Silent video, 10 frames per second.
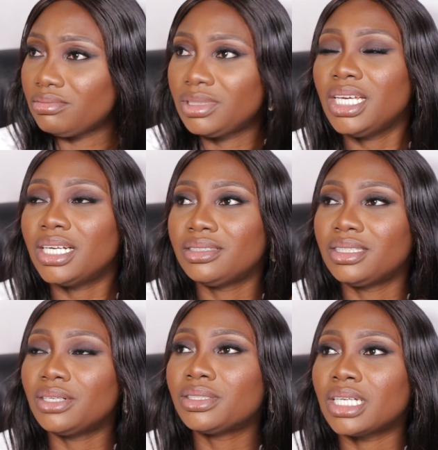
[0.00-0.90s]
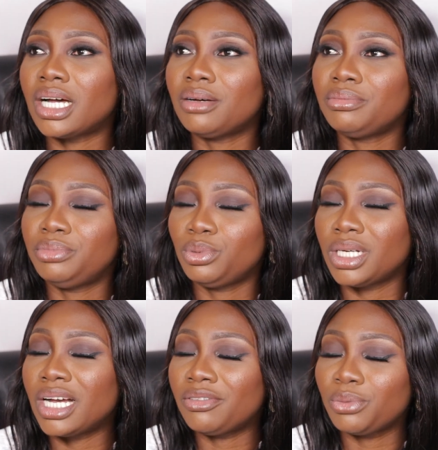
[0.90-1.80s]
here in Delta,
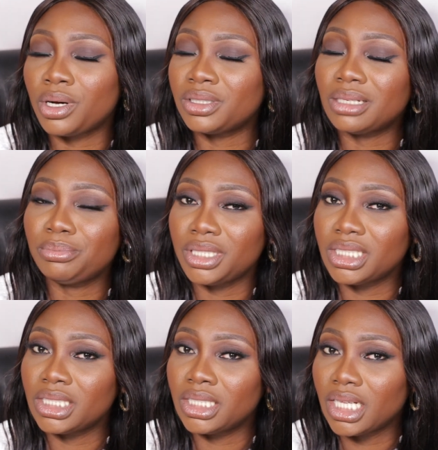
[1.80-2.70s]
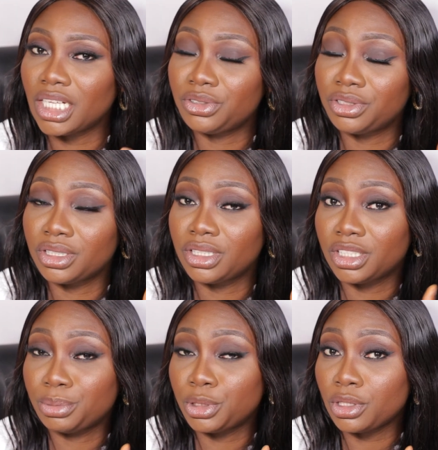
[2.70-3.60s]
we're under Benin Electricity
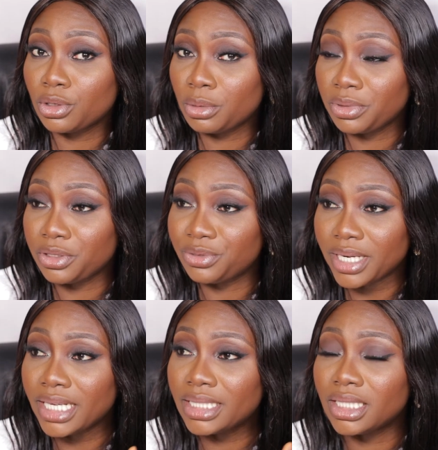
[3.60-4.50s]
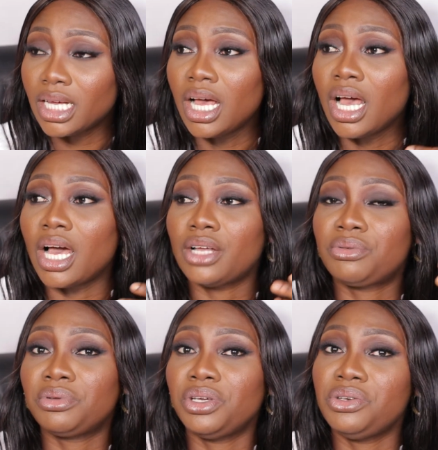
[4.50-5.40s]
Distribution Company, right? And
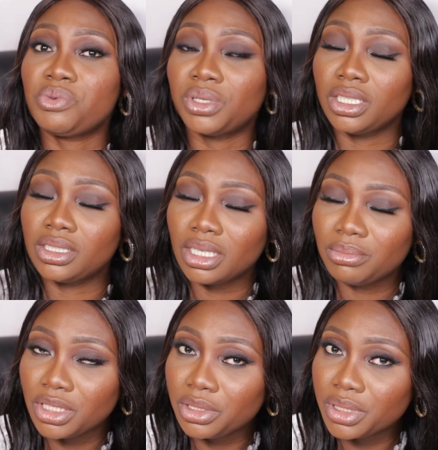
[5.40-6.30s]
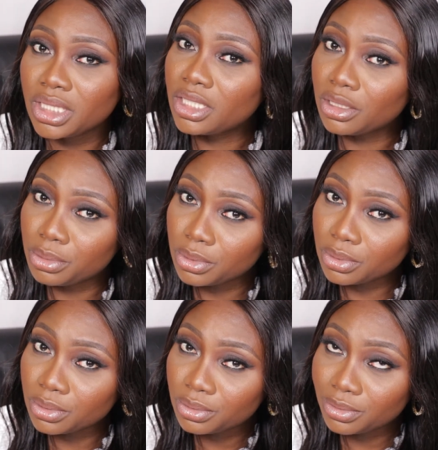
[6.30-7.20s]
so they use what they term the green cable,
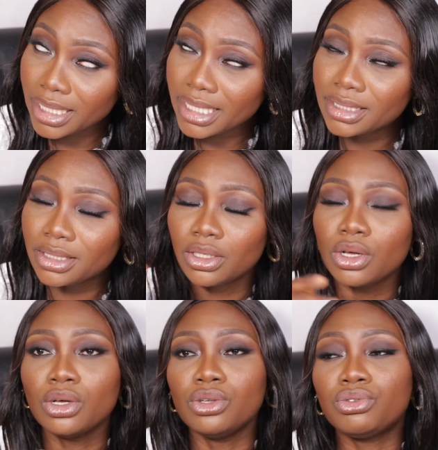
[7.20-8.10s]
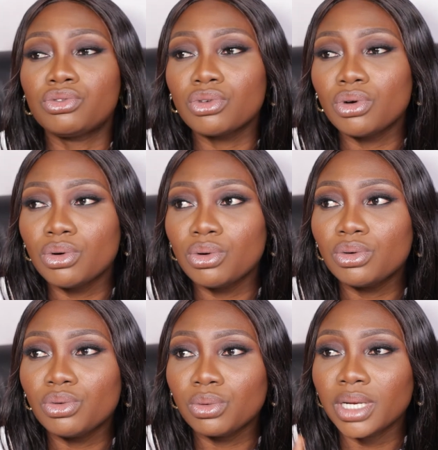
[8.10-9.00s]
right?
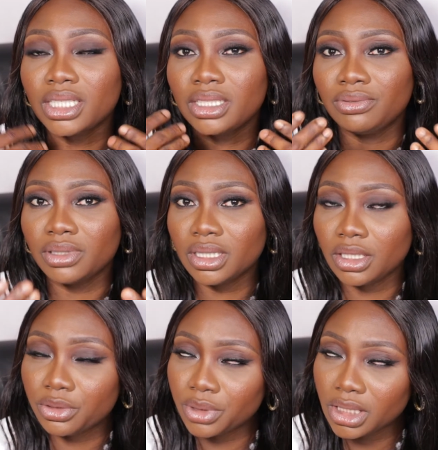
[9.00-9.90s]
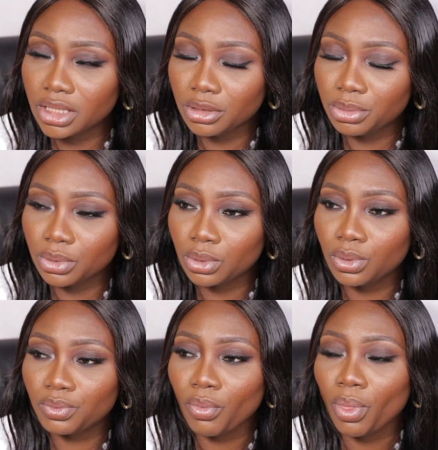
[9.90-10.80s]
So we're giving the green
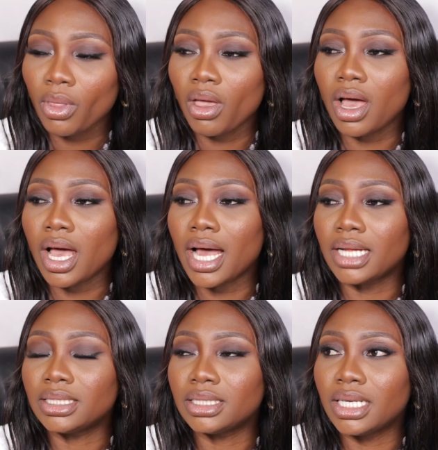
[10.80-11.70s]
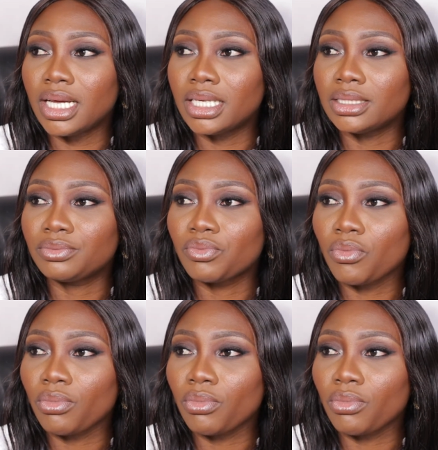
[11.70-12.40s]
cable, and then